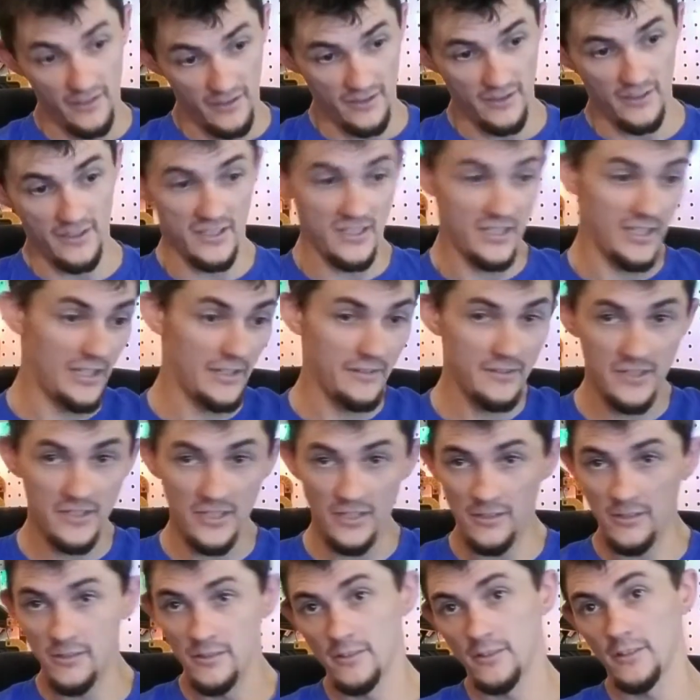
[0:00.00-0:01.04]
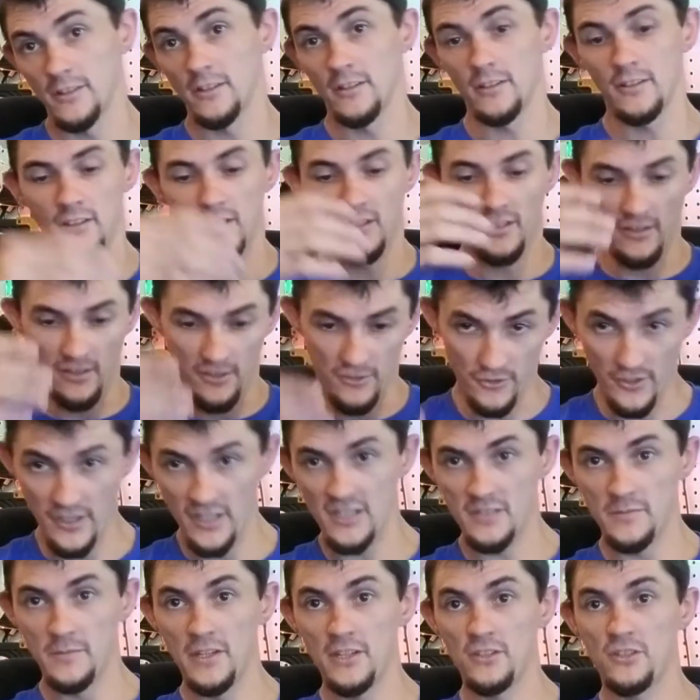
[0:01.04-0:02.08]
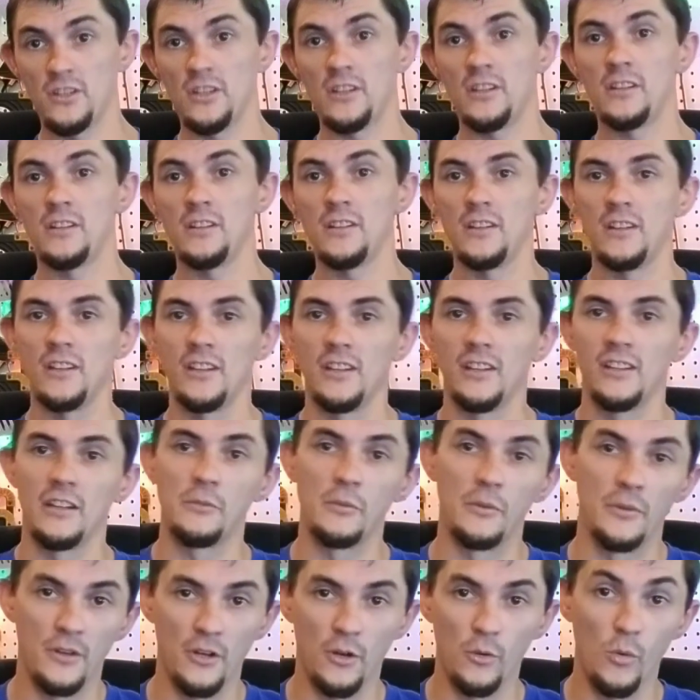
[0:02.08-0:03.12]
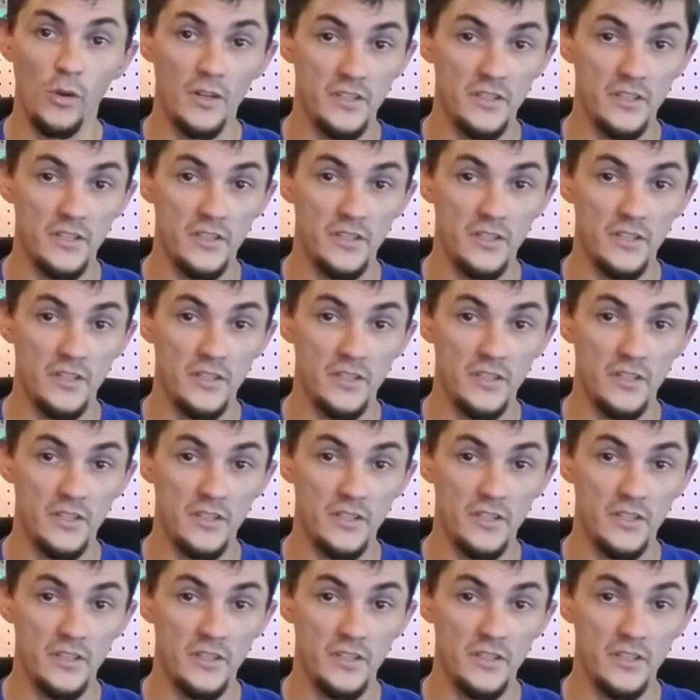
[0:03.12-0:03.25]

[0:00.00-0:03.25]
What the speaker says: the slave cylinder, the transmission, and when we go one